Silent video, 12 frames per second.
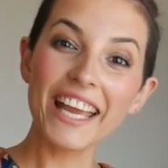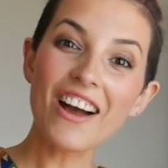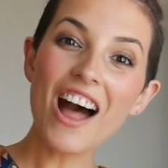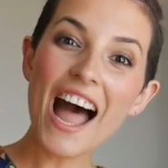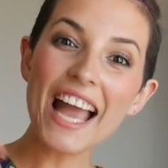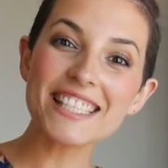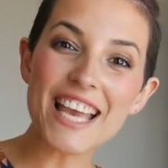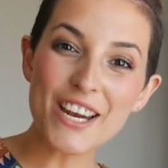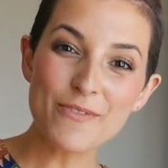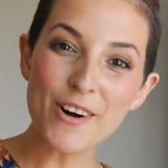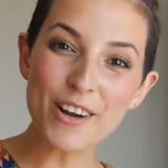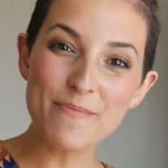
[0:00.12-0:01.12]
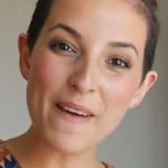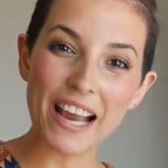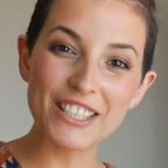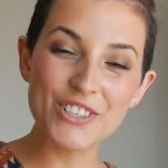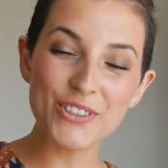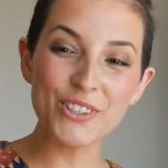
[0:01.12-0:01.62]
guys, and welcome
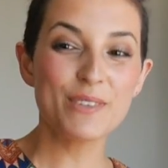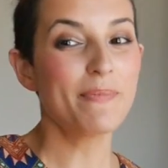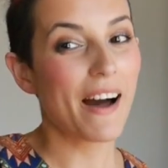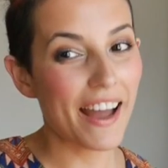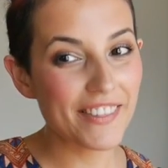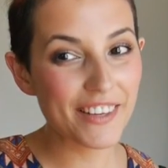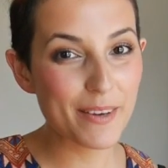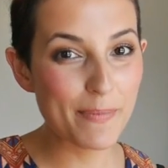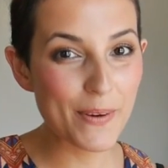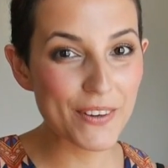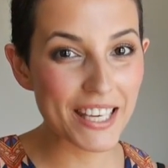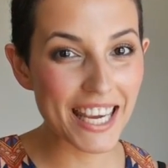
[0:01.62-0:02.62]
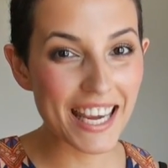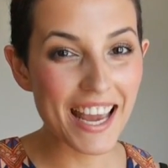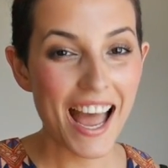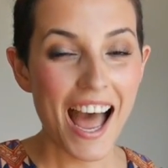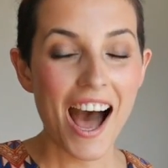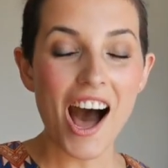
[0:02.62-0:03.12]
back to Behind the
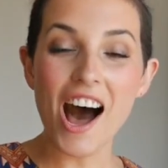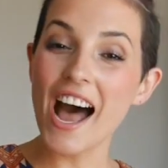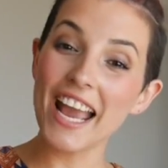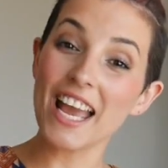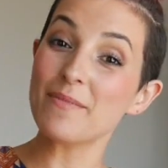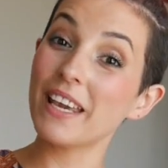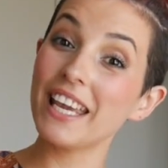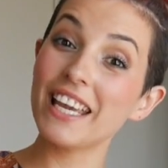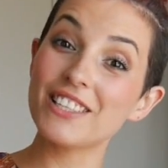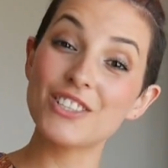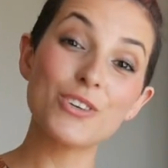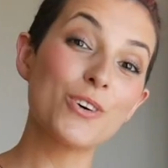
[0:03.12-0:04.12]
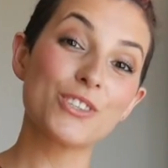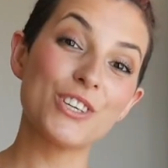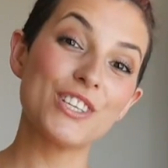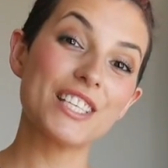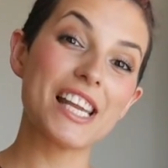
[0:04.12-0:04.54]
Kabuki. I am here to talk to you